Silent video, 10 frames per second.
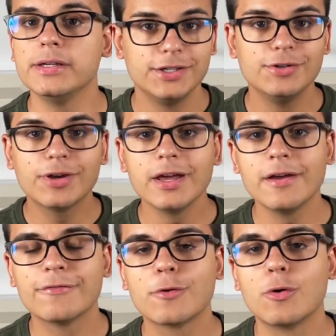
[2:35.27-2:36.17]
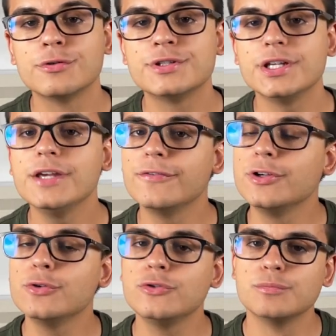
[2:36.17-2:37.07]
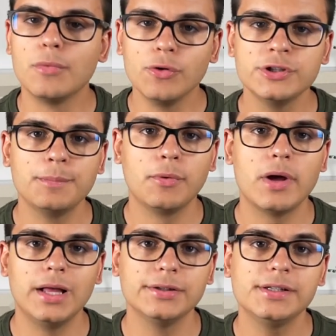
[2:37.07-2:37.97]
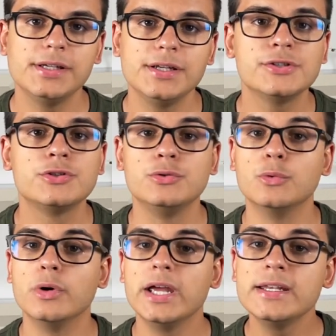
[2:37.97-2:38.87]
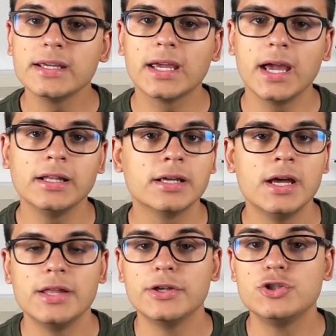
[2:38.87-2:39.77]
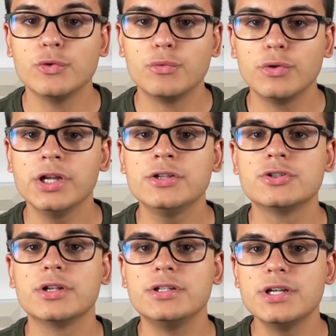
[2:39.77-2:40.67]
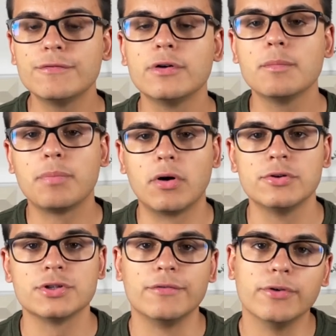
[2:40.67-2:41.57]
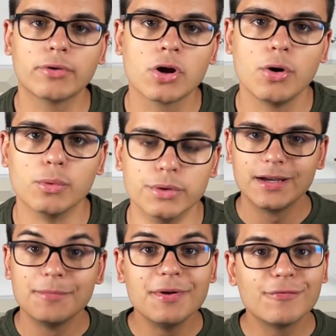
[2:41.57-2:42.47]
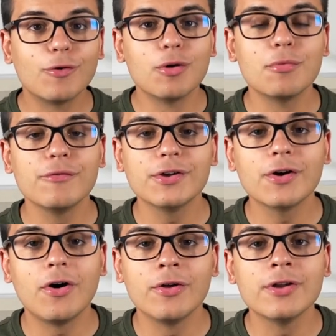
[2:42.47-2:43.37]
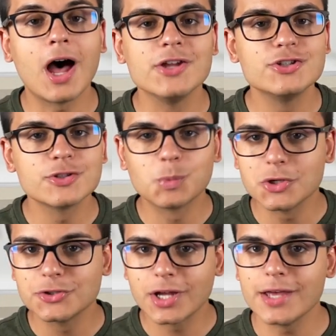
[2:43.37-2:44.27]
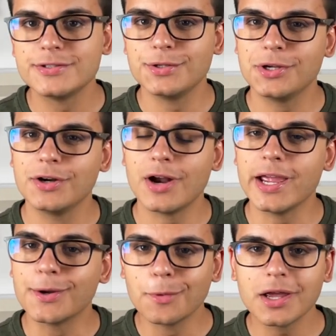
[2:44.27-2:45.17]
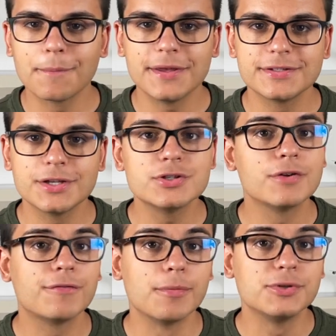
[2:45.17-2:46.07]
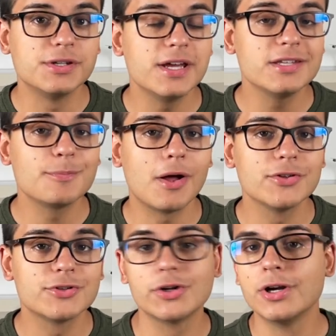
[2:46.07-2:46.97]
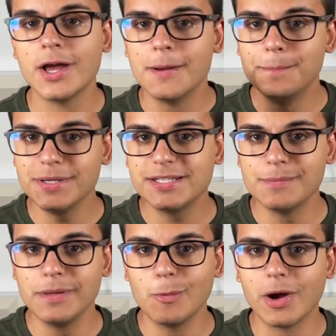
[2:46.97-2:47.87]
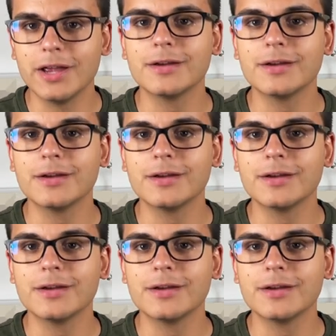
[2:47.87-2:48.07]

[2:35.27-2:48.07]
You can of course even use multiple LEDs to indicate that you've reached different parts of your code. Before moving on, I just want you guys to hear a quick message from today's sponsor, PCBWay.